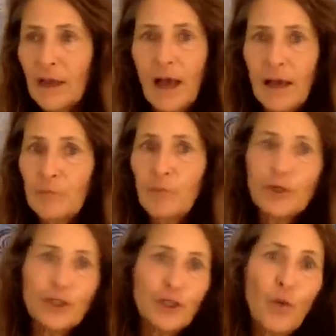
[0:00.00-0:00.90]
got
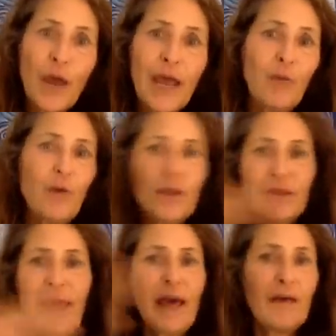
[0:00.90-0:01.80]
pushed away
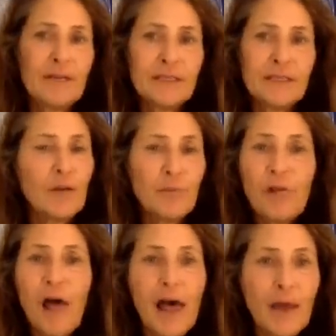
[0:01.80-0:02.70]
with having to
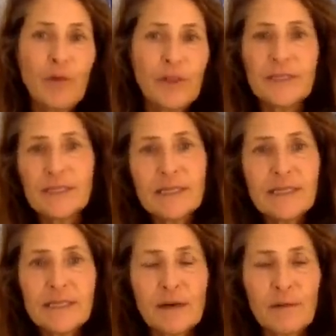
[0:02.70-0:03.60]
comply with the
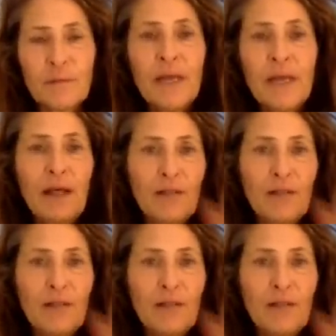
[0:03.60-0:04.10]
system